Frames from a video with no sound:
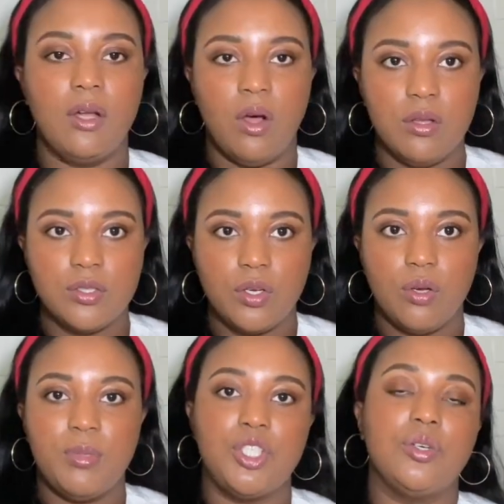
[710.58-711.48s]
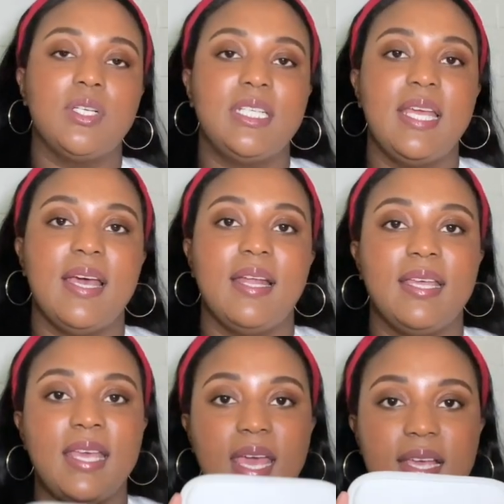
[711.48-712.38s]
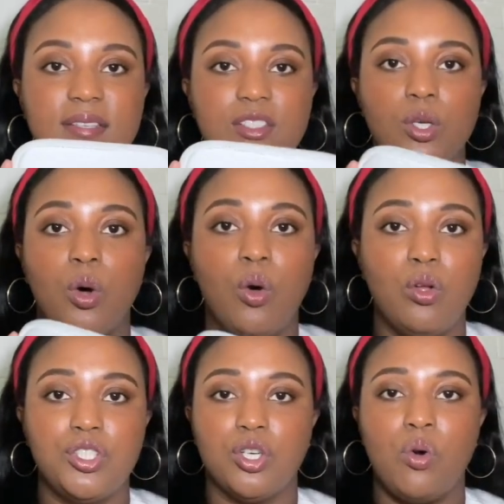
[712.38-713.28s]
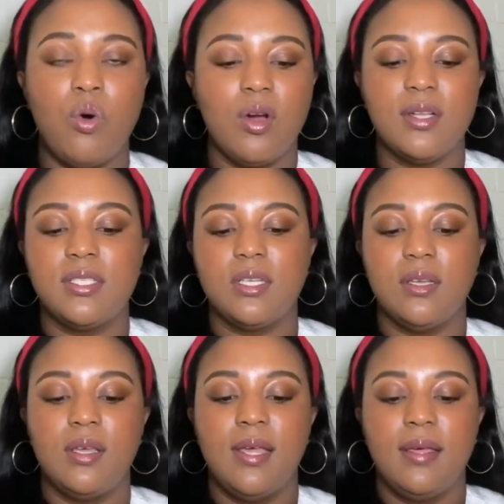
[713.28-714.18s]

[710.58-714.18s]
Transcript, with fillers: also be sure to get a case to hold your cords in,